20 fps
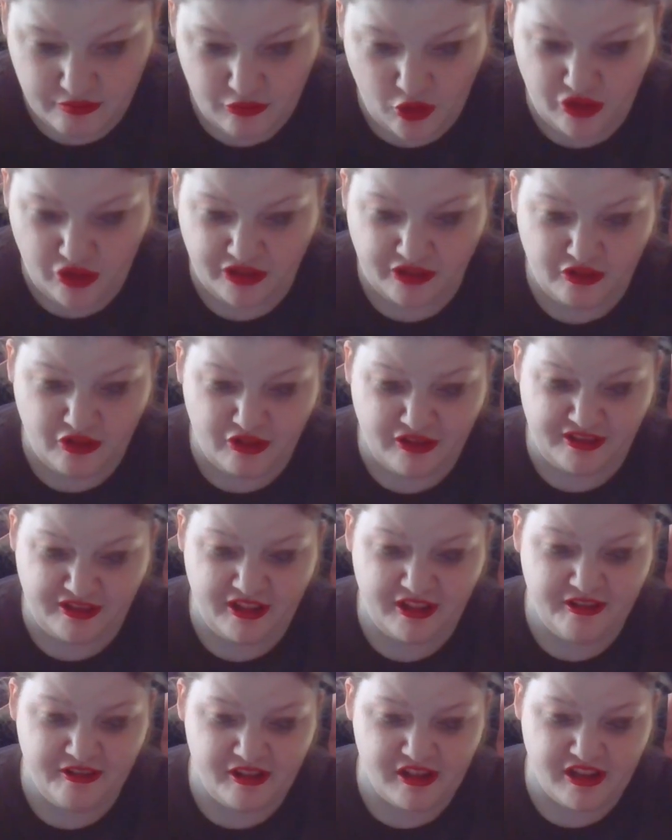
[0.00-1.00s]
or
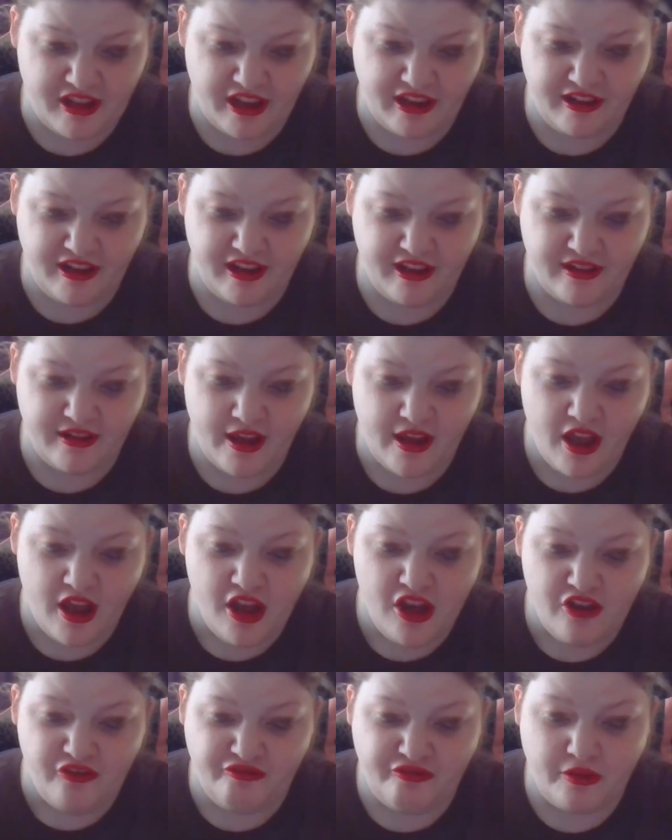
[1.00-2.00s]
originating
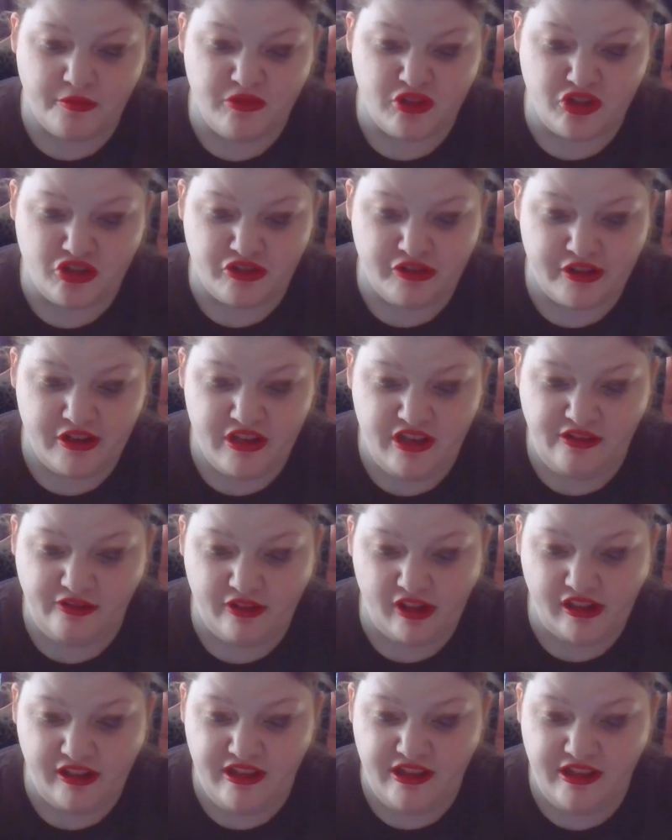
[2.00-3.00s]
from the tree's
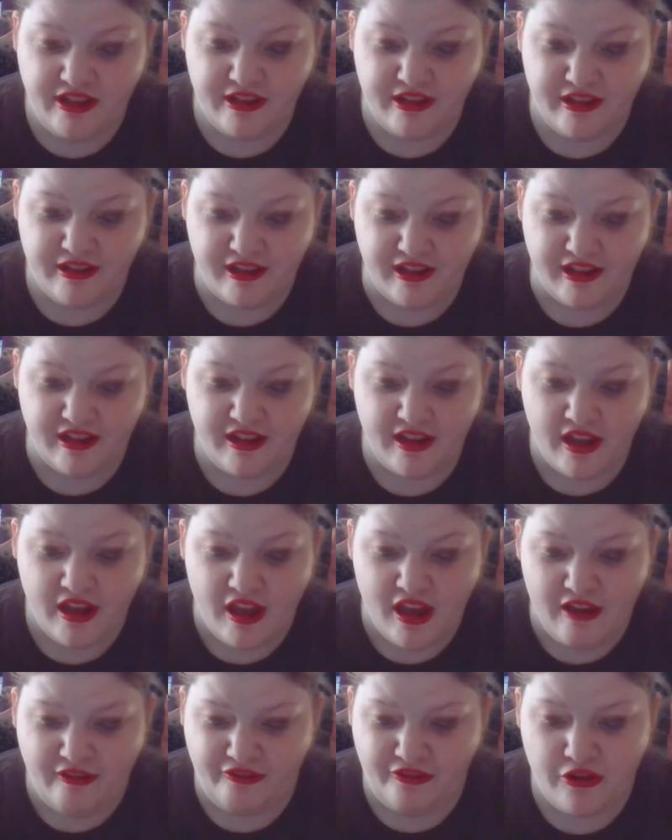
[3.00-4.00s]
vicinity.
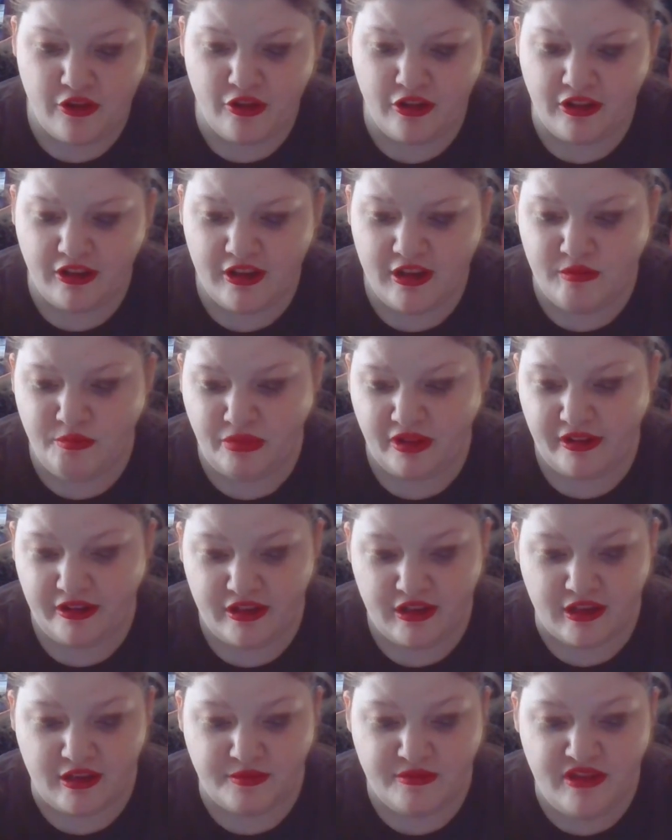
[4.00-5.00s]
Fielding
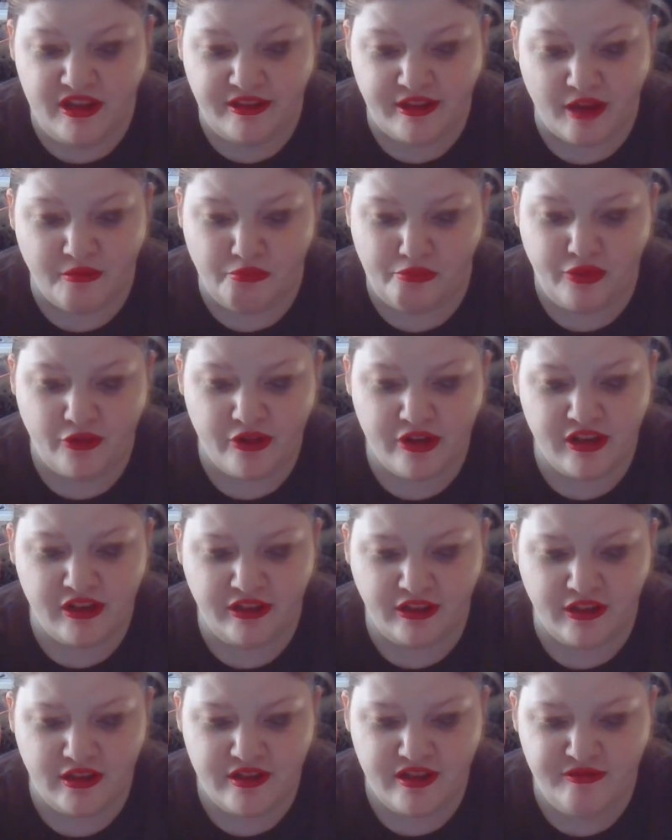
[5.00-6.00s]
believes that
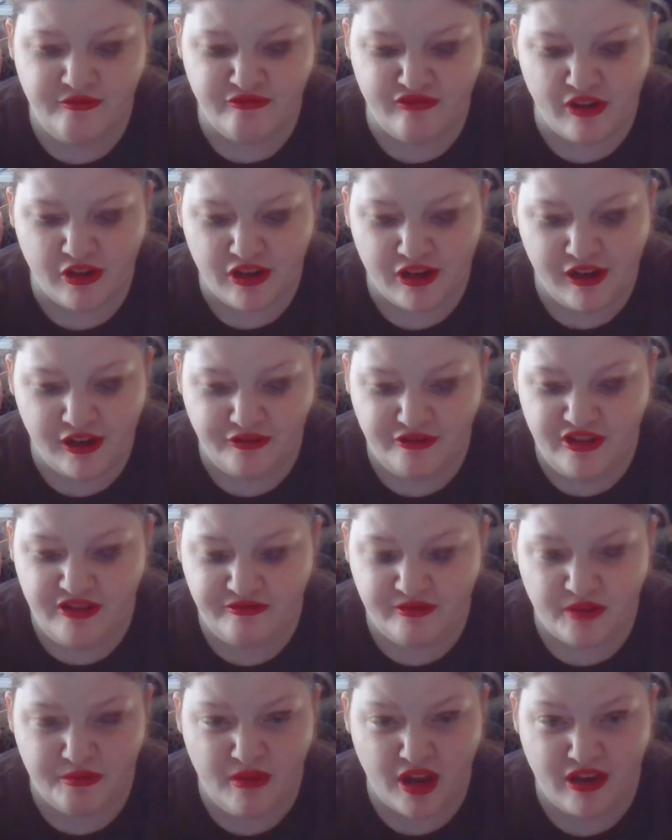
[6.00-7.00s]
Boynton's ghost
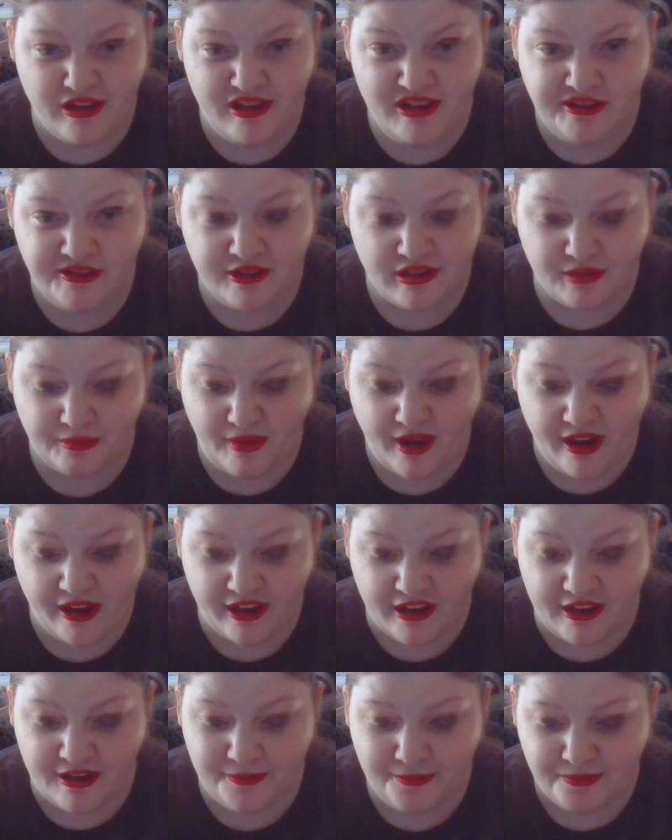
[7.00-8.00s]
remains
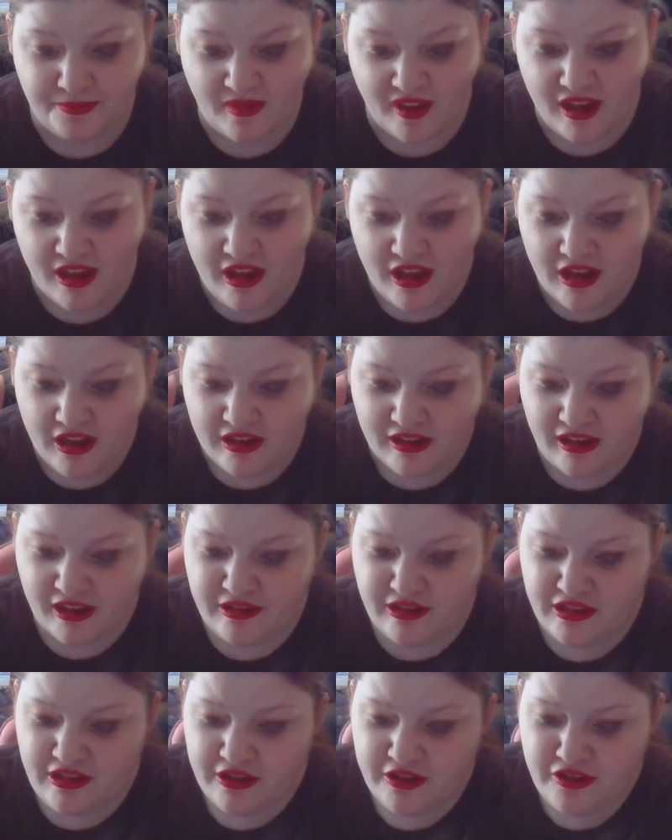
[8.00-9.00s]
nearby,
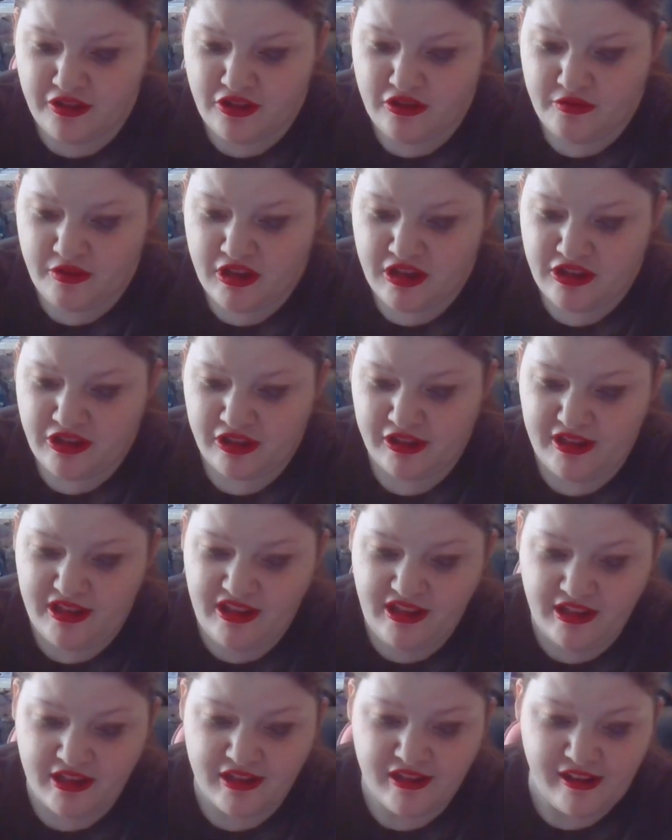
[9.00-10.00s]
continuing to
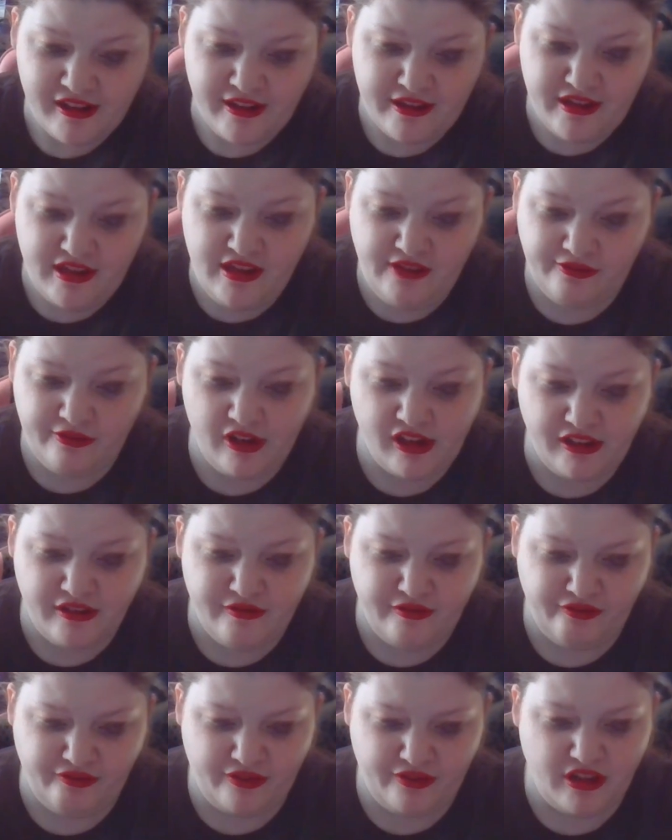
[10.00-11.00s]
seek his
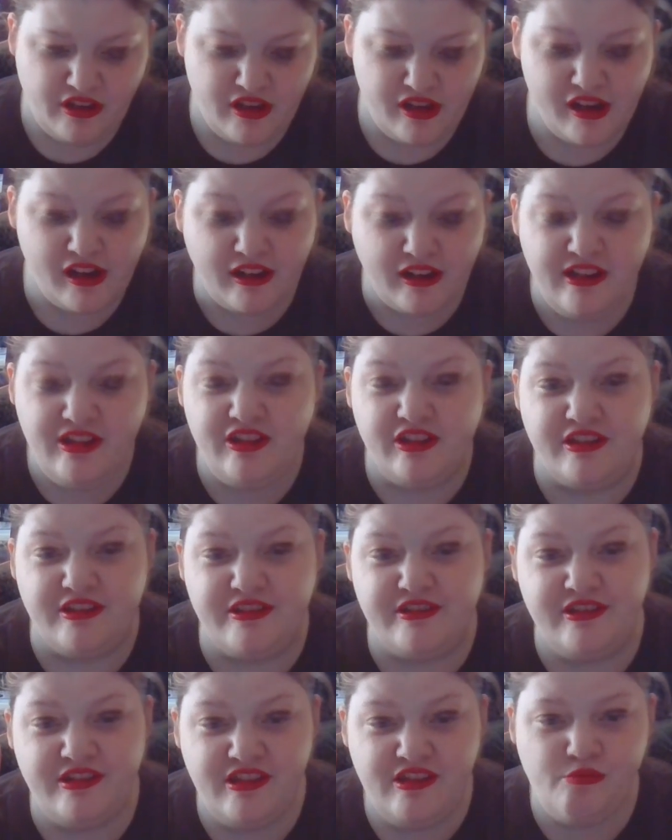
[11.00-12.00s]

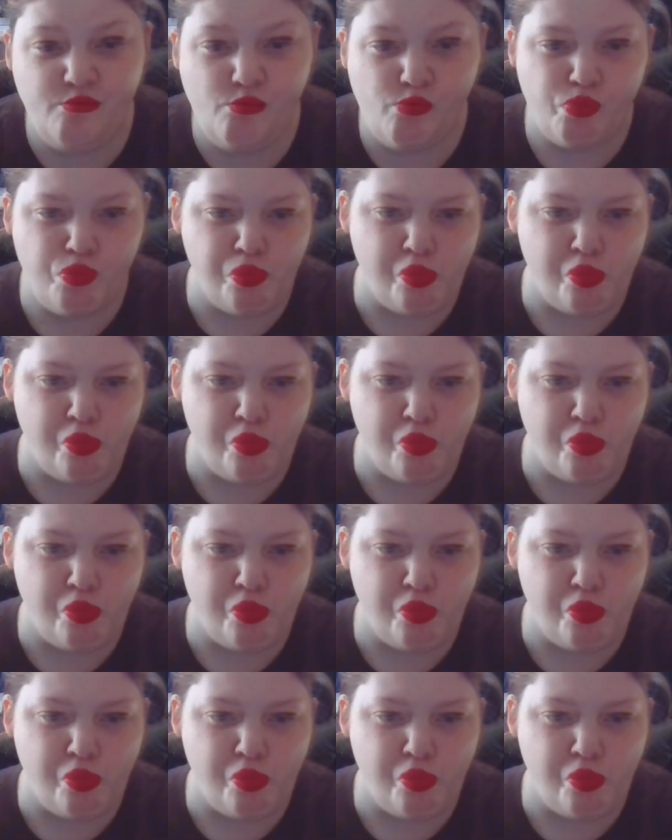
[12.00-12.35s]
vengeance.